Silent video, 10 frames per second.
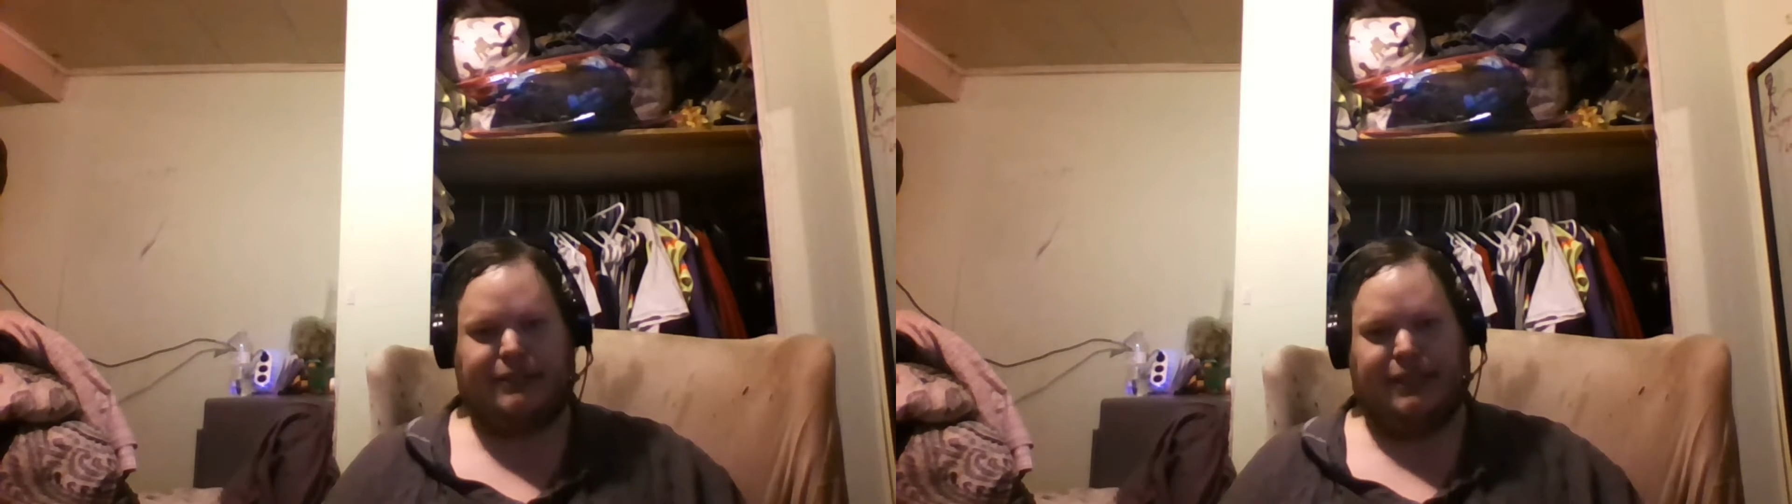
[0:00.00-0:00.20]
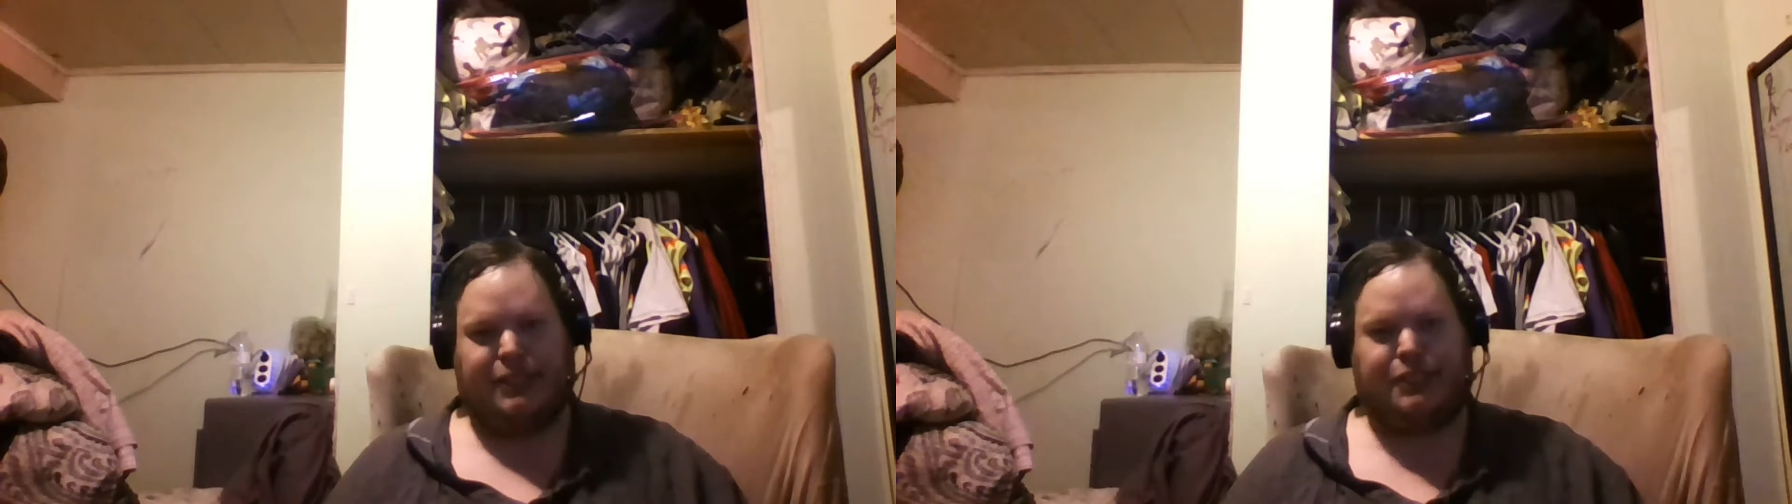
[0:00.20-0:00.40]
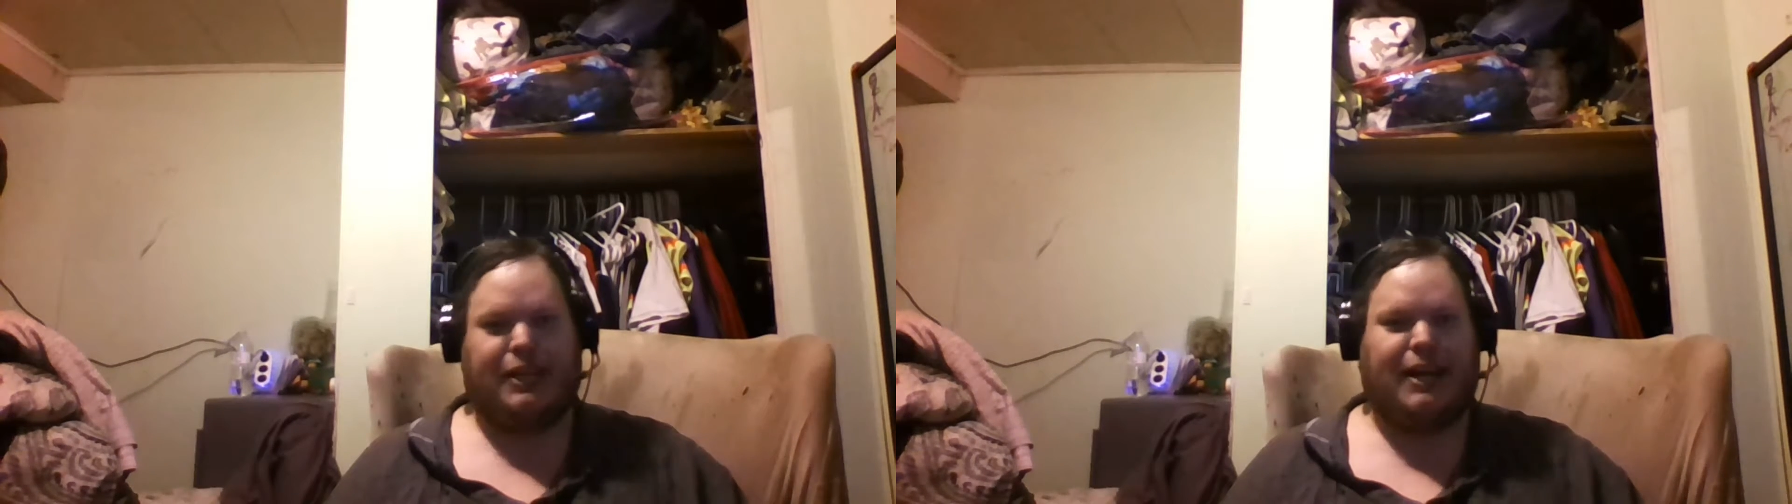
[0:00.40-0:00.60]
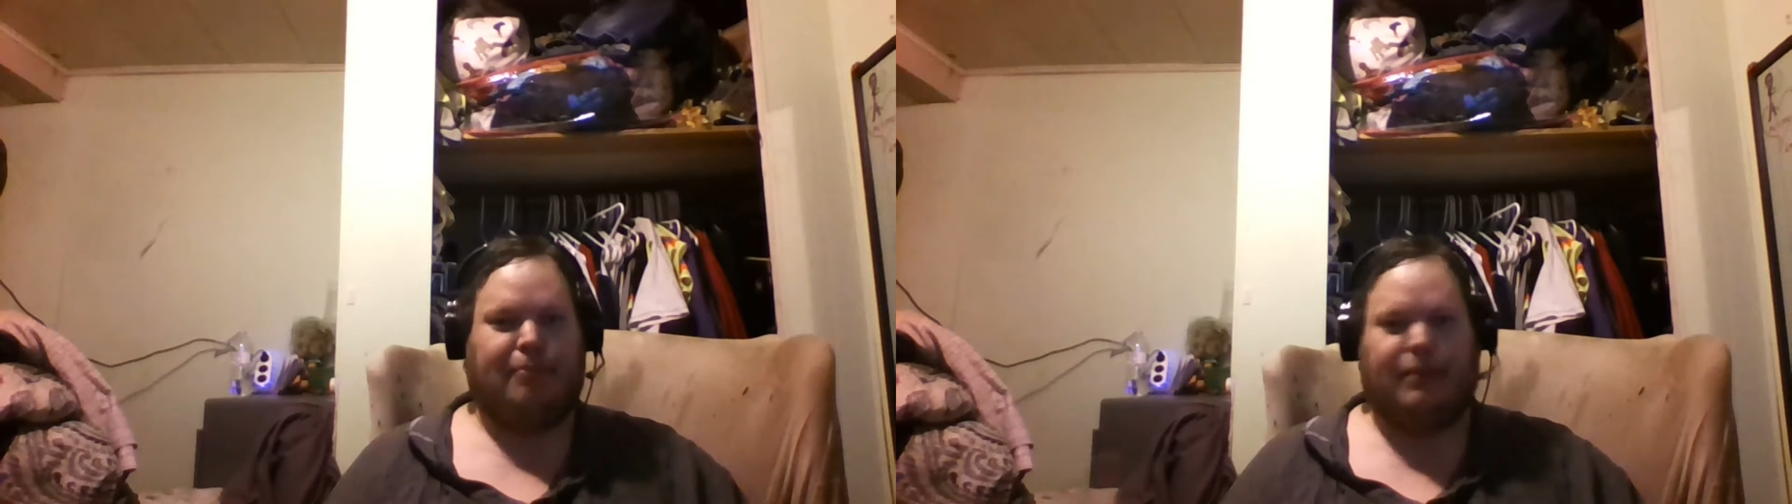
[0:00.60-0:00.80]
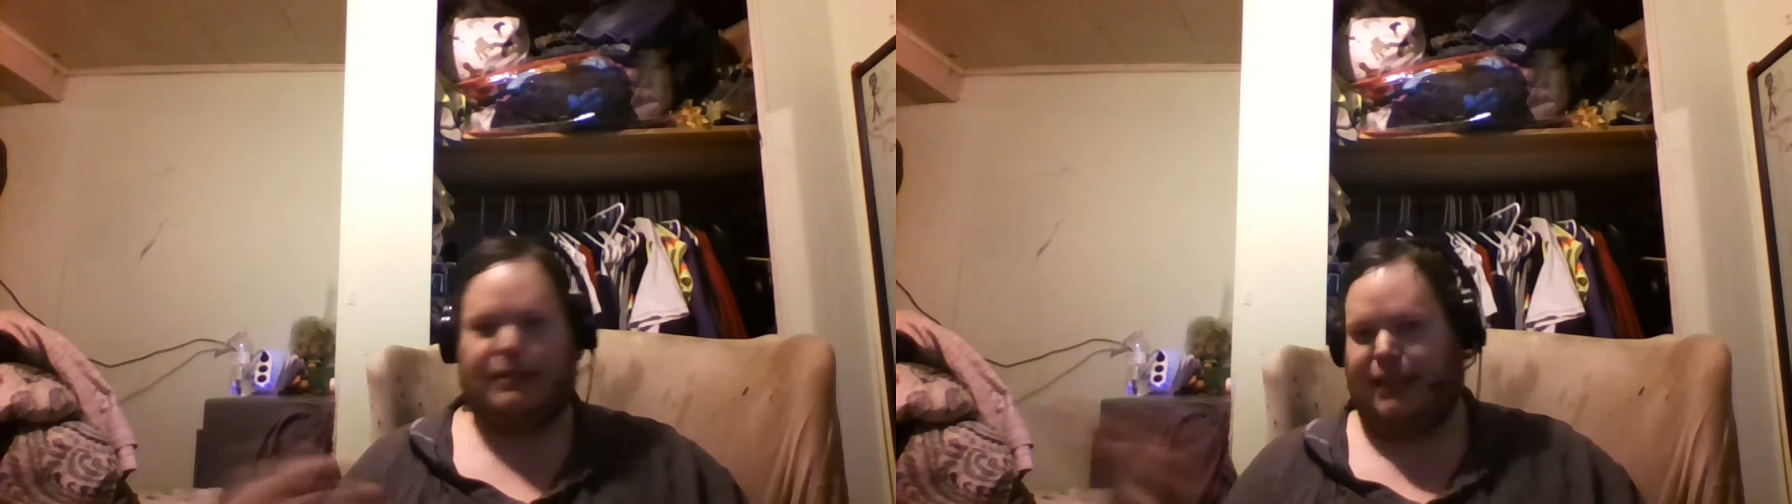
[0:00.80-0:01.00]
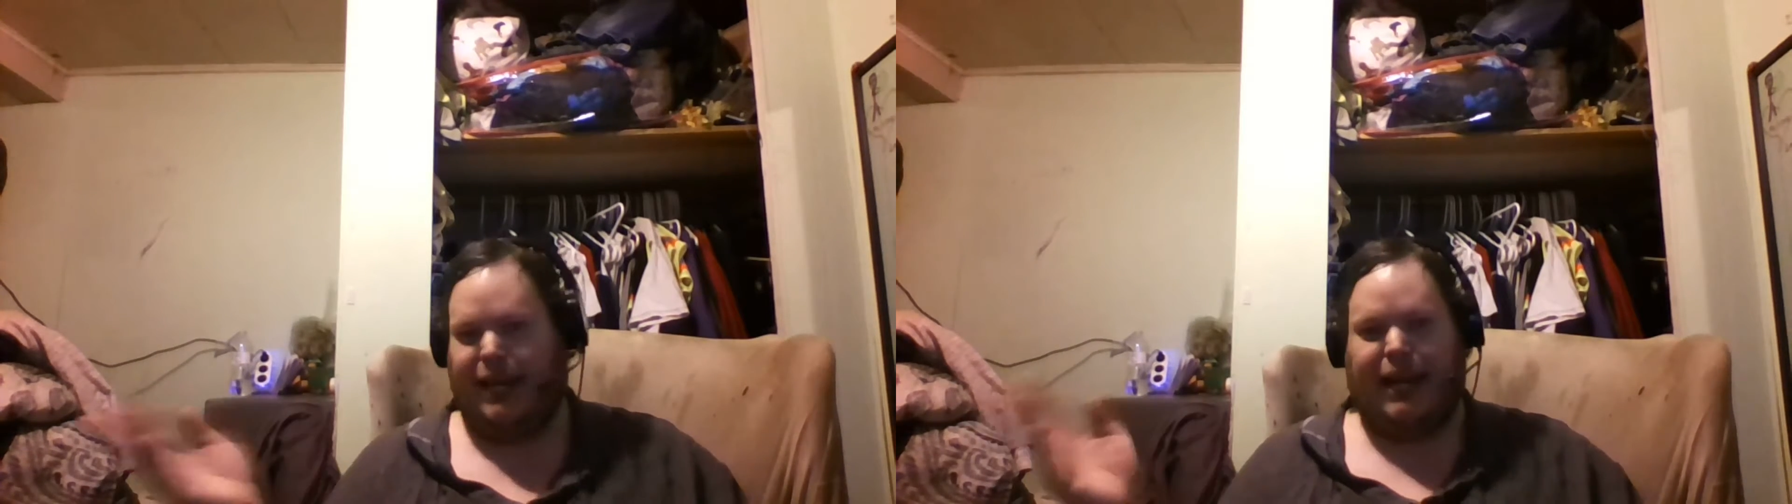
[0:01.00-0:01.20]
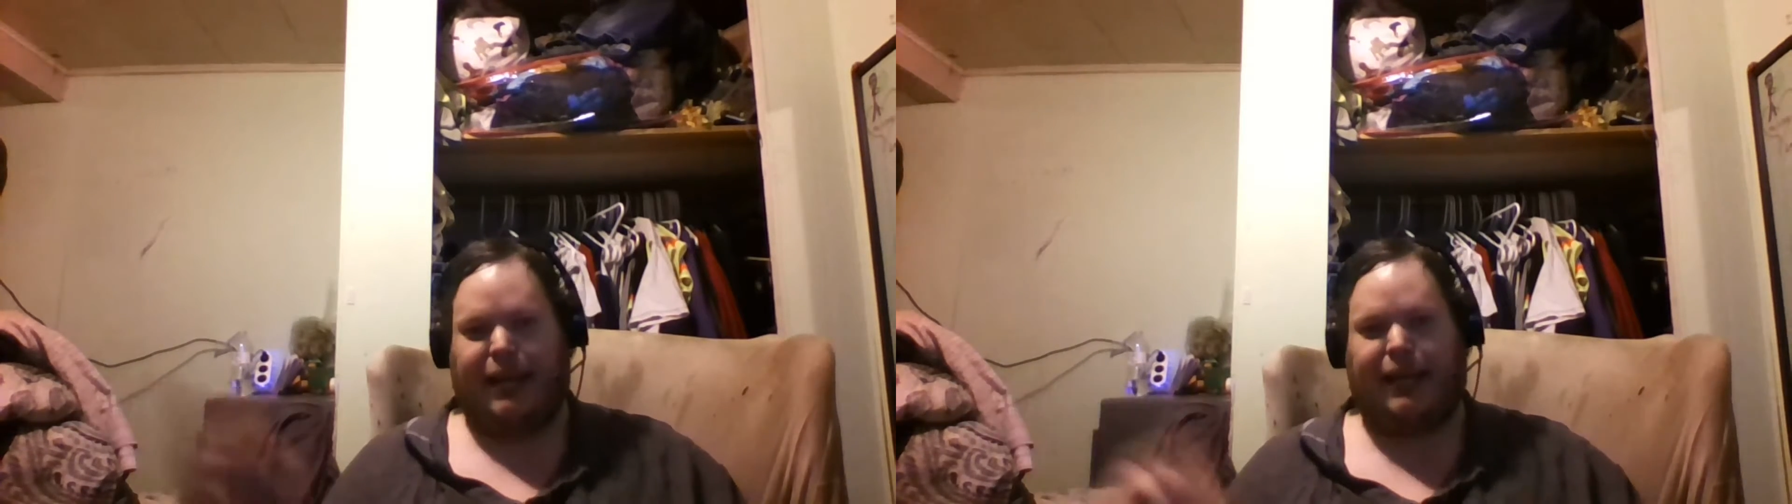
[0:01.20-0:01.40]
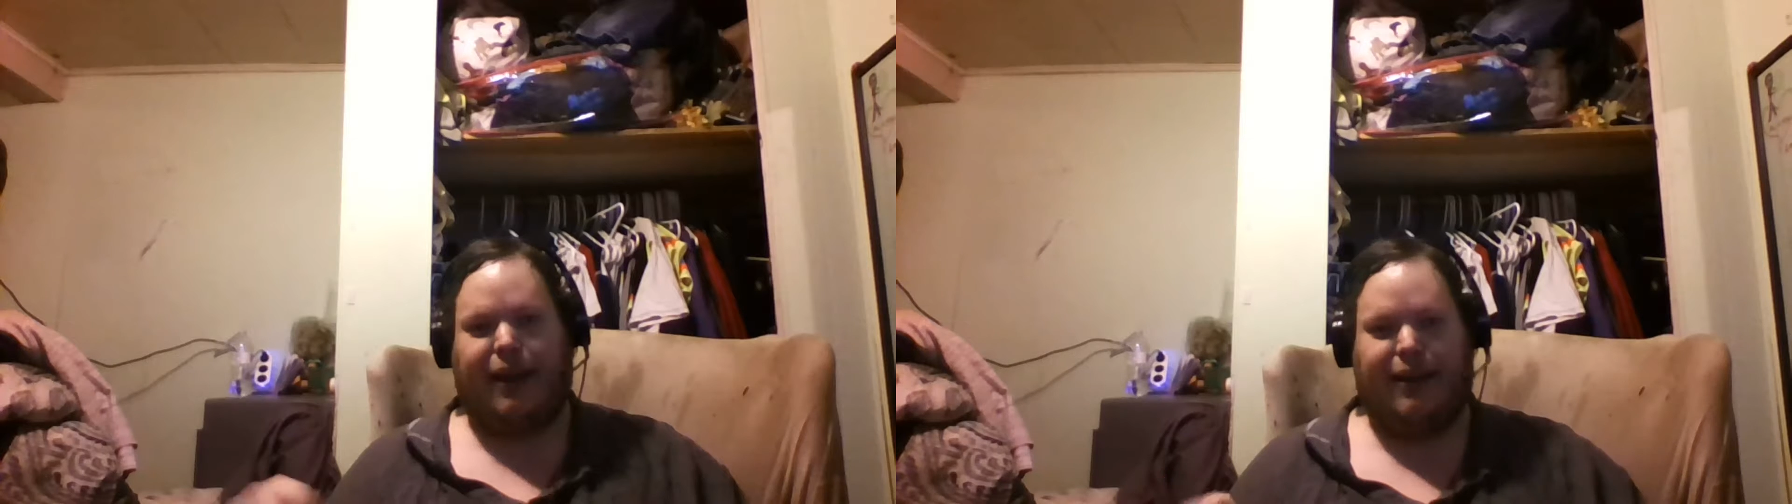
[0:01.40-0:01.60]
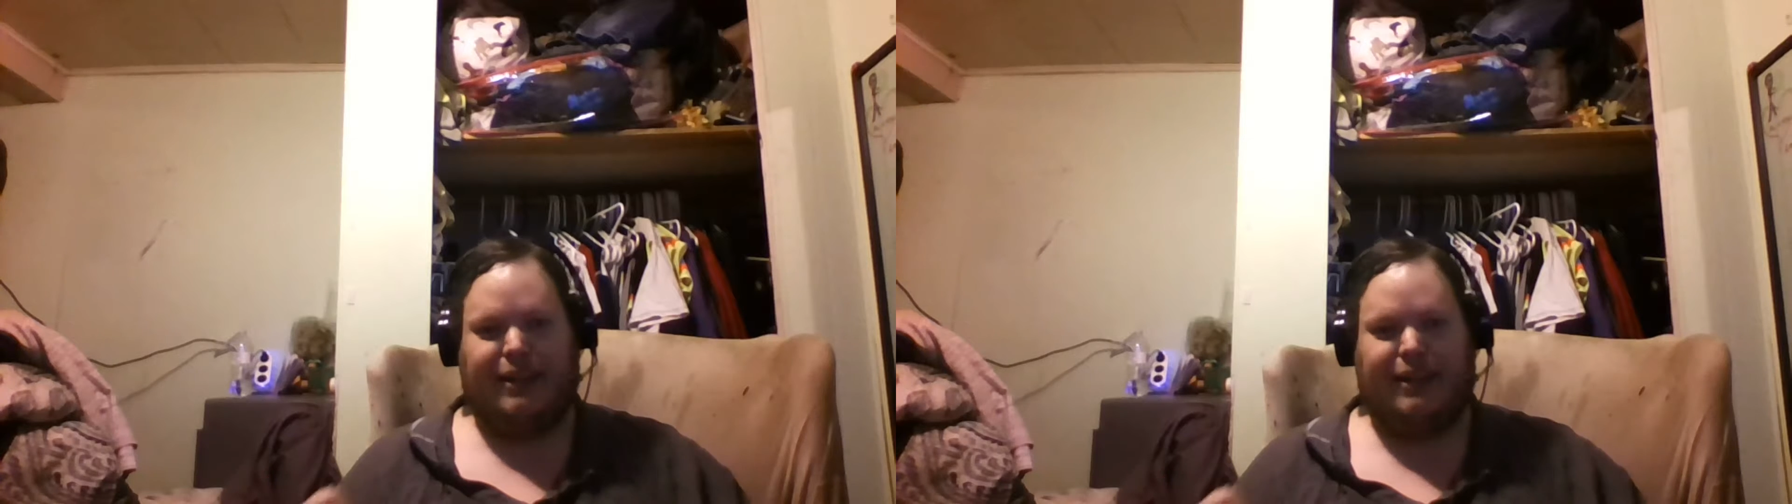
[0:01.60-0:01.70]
to the shop, but he didn't care.